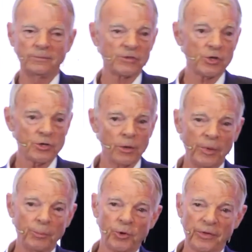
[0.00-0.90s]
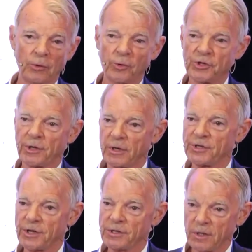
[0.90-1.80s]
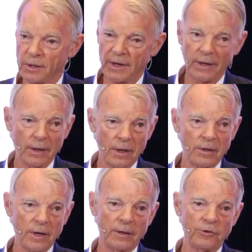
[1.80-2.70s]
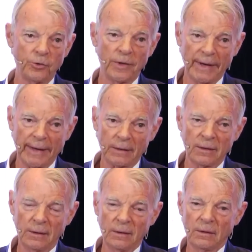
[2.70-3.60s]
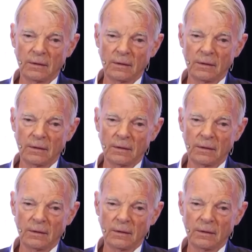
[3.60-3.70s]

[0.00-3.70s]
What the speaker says: So some people think we should adjust the data and do that.